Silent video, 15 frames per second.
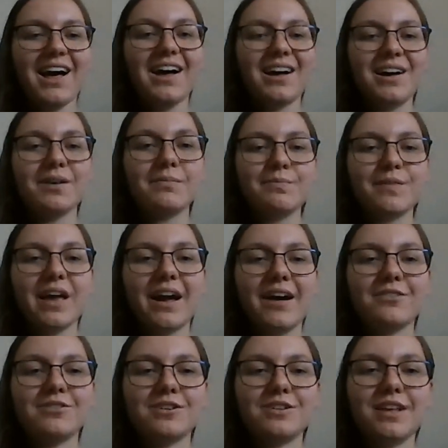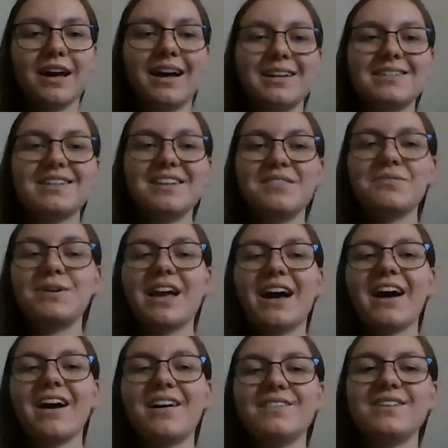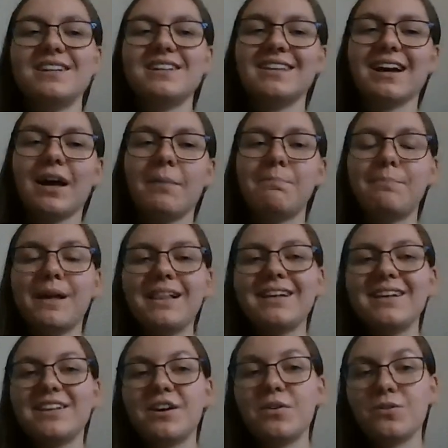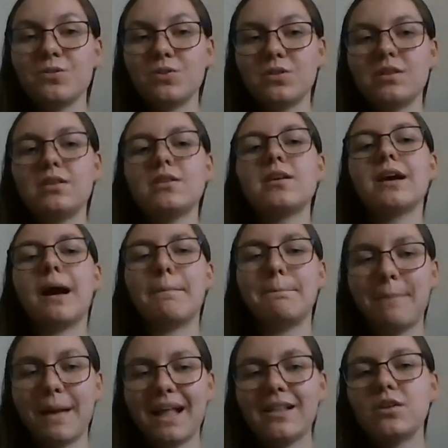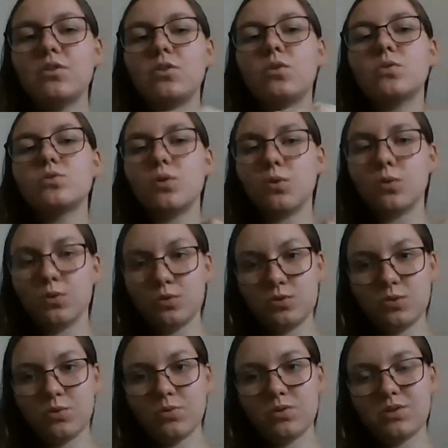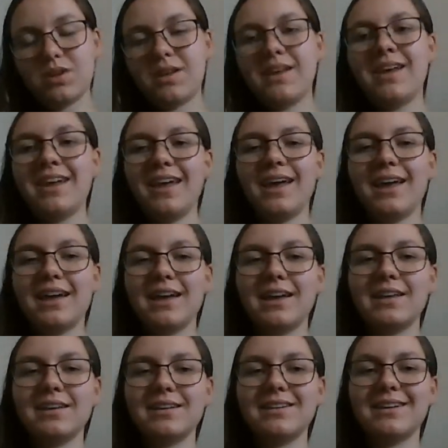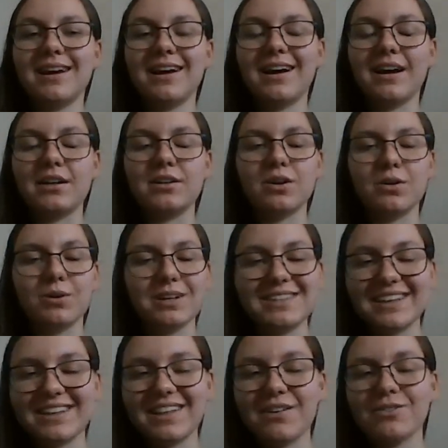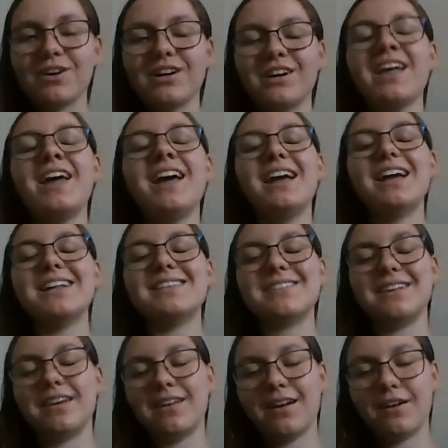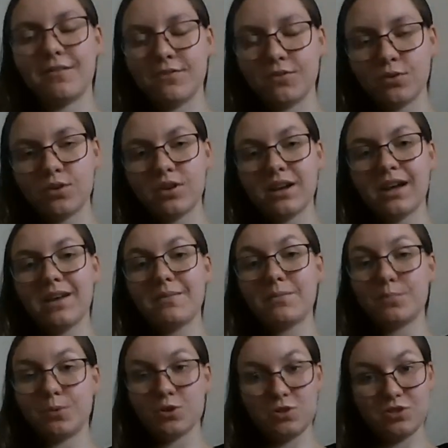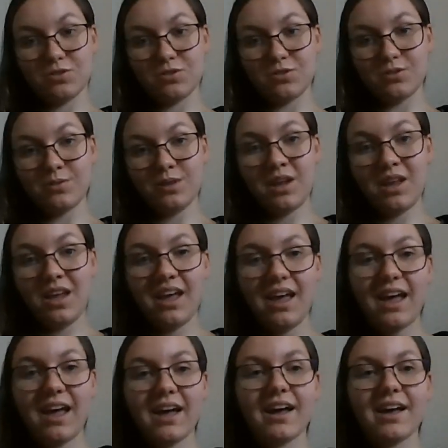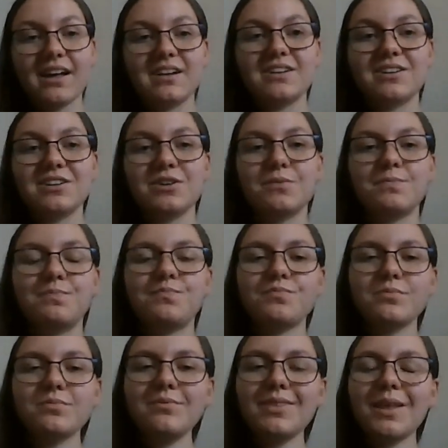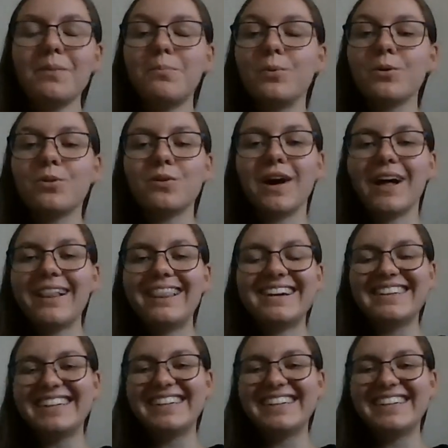After that, we have the Capella dos Osos, and I know I said that wrong. It's in Evora, Portugal, and Portugal.